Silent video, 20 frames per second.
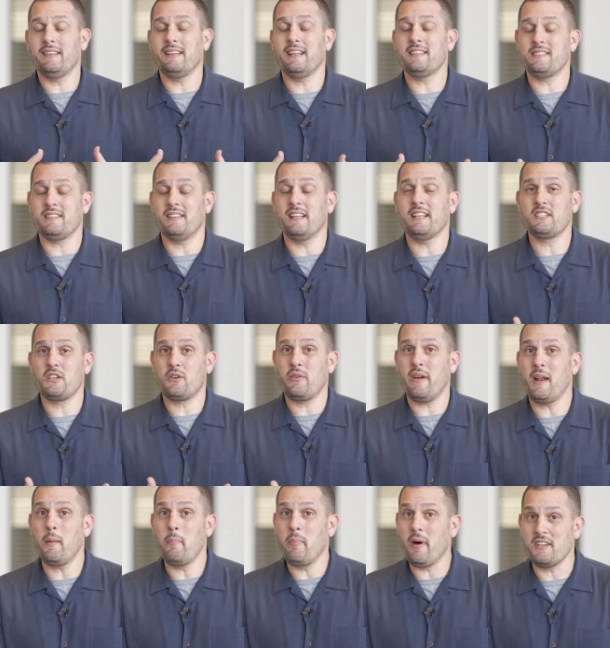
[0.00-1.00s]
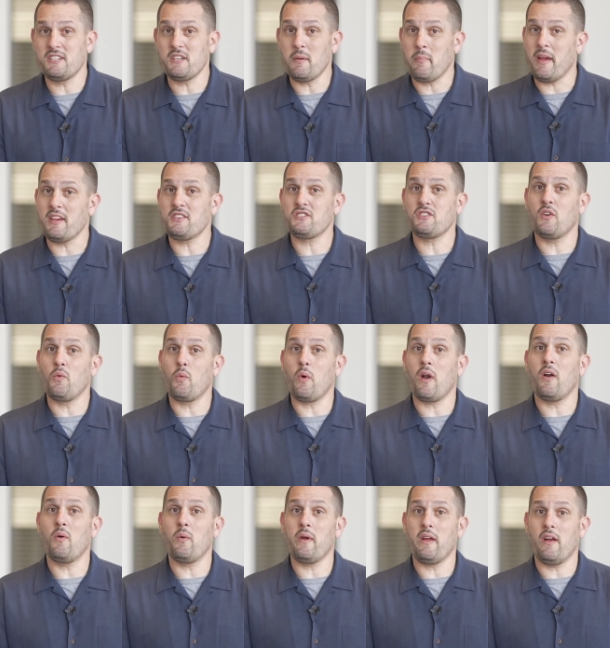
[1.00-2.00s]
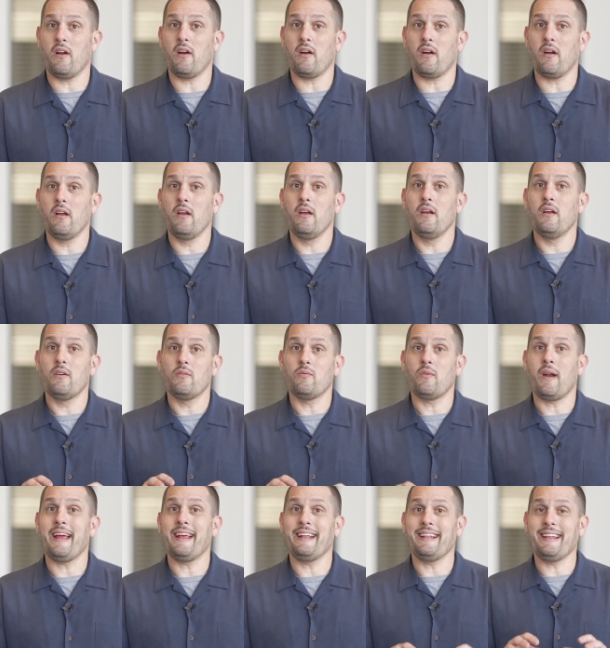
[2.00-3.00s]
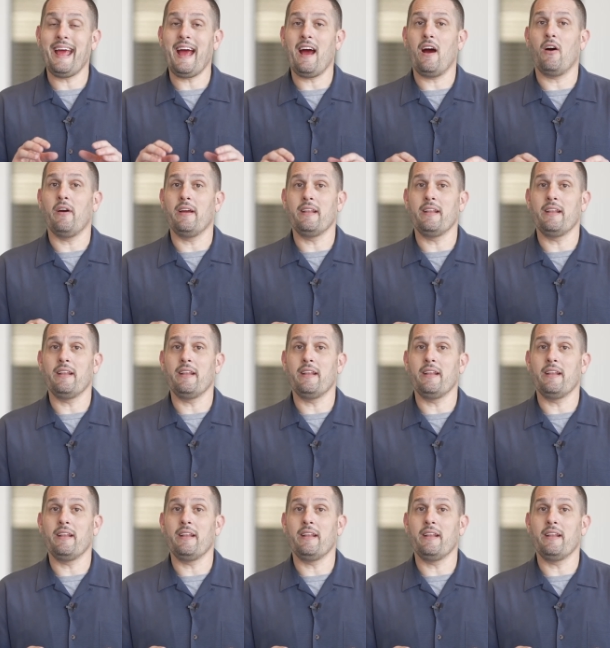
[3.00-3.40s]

let's create a budget based on where we are right now.